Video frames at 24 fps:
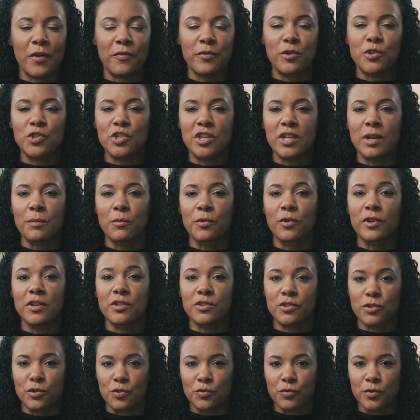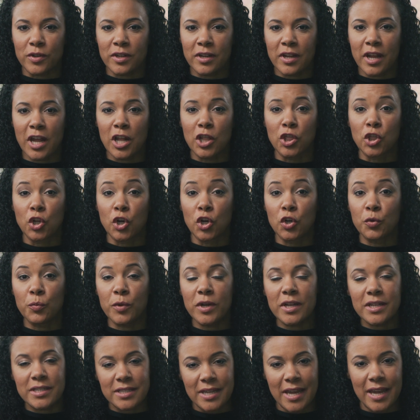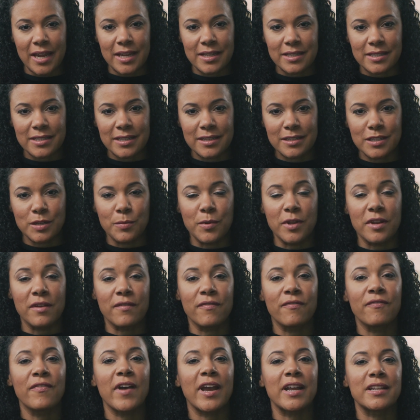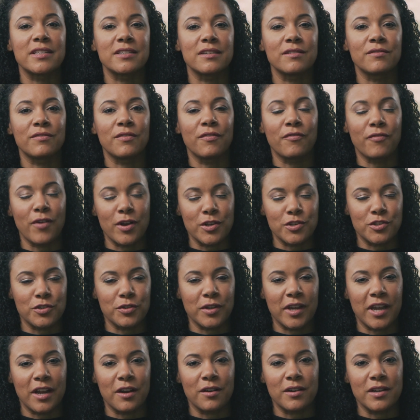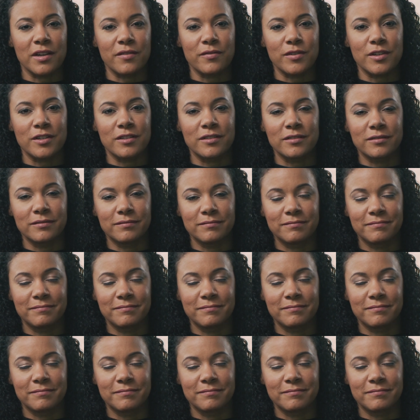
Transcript: refugee and immigrant children and learn what it takes to be an effective foster caregiver.